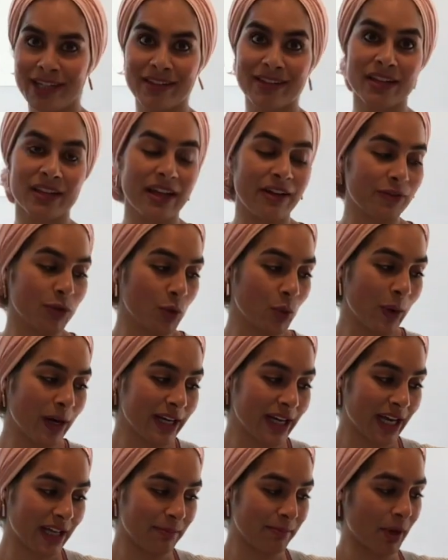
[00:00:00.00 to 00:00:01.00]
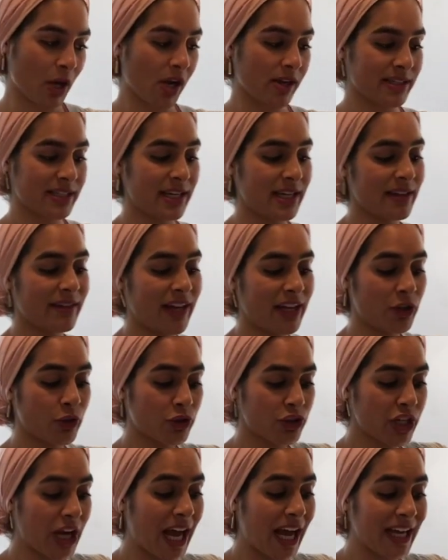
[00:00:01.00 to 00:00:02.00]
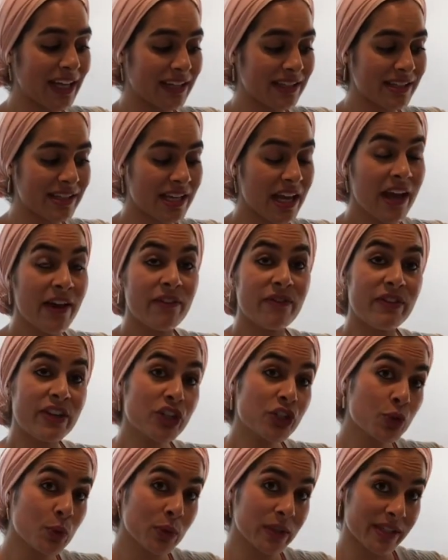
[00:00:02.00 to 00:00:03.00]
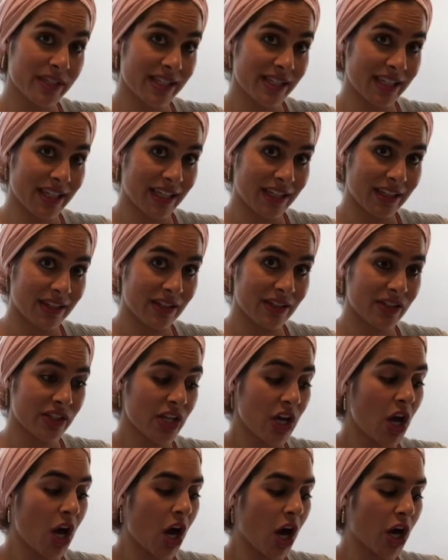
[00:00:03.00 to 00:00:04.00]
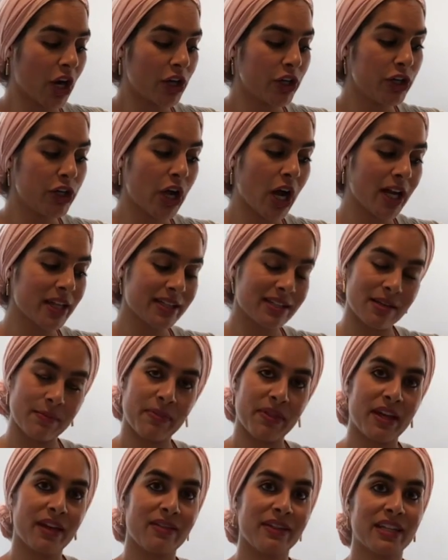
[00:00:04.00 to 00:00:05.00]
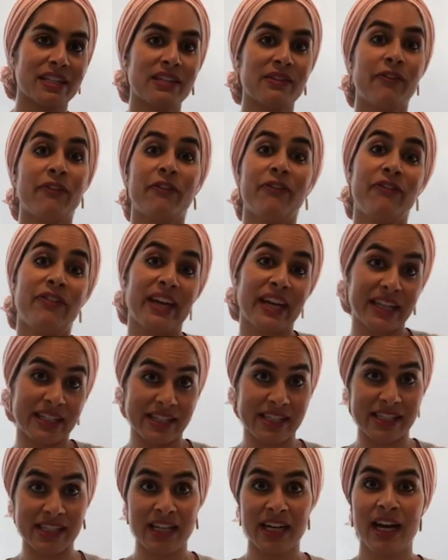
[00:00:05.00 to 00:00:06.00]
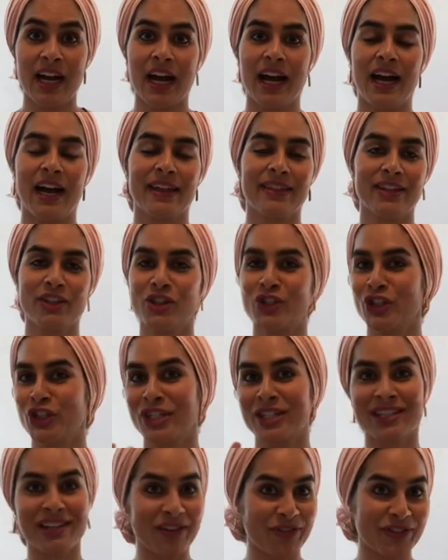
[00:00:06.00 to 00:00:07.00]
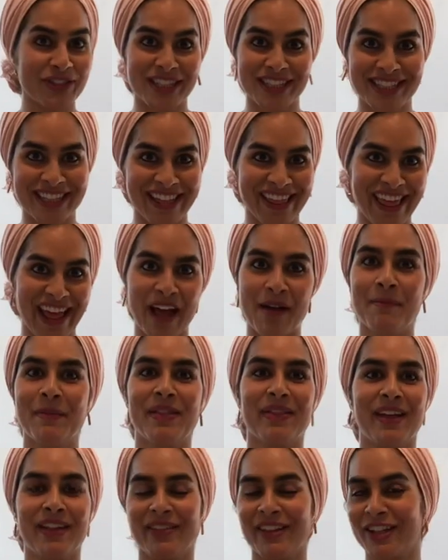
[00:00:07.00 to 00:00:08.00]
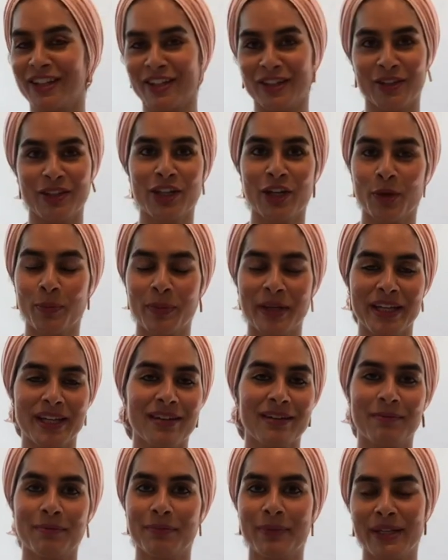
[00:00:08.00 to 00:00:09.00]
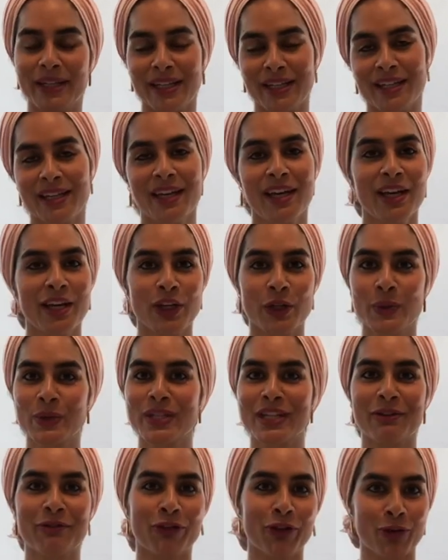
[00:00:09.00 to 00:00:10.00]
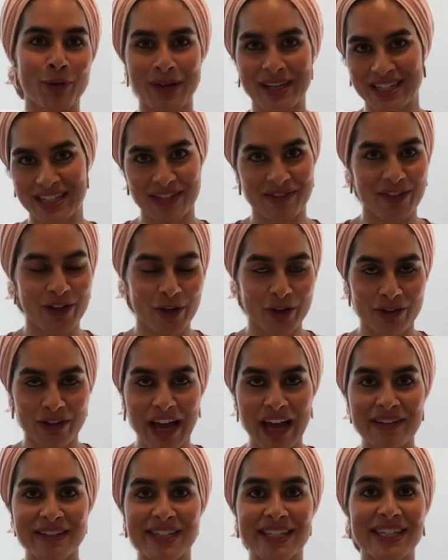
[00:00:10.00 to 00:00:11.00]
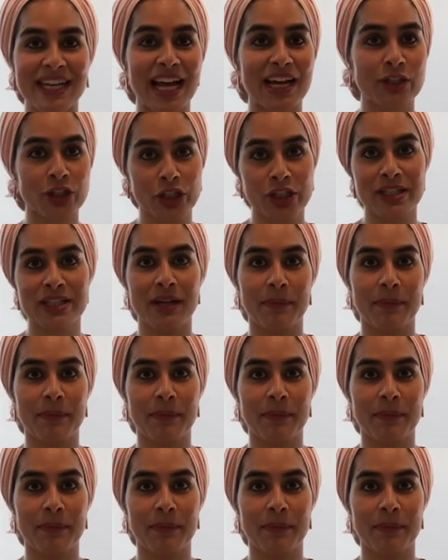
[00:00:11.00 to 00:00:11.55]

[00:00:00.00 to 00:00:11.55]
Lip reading: in the level 1 unboxing that your child's visual skills are not something that's fixed, that's just gifted to them and that they'll be using for the rest of their lives. It's actually